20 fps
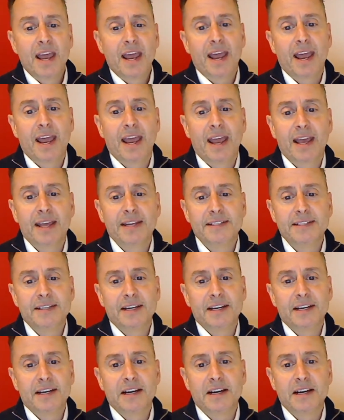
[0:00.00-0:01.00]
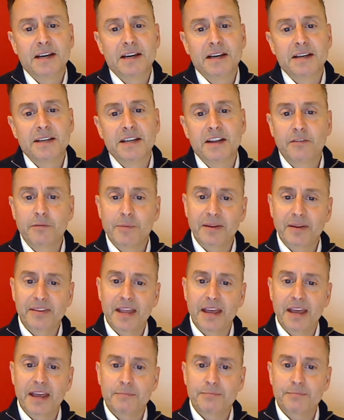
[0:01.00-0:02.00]
And enough about
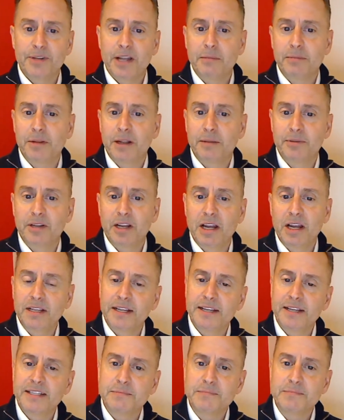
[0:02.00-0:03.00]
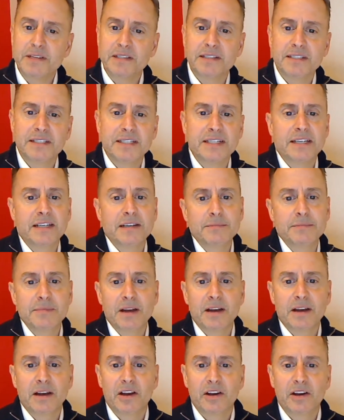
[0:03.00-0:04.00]
that, blah, blah, blah. Let's meet the team.
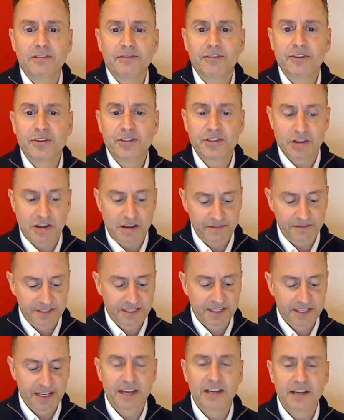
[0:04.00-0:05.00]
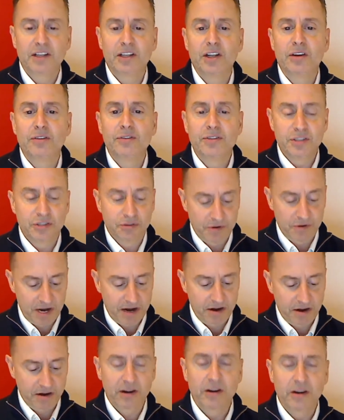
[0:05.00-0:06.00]
First off, say hello to
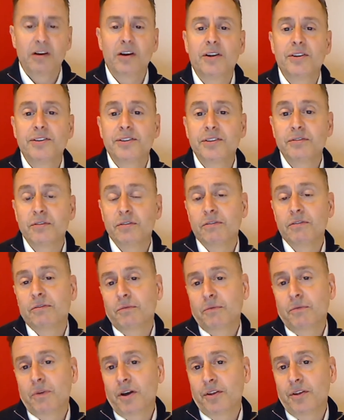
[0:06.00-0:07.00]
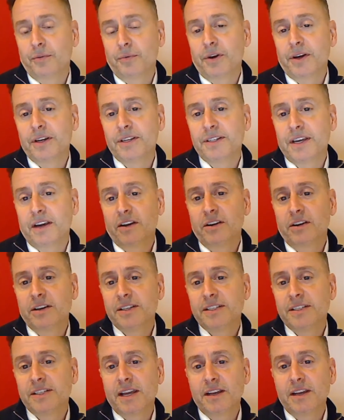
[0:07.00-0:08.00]
Erika Alter, or otherwise
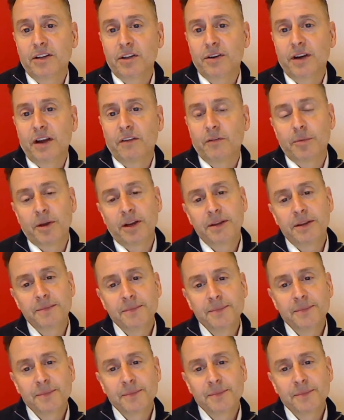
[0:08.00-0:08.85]
Erika. Say hello to everybody.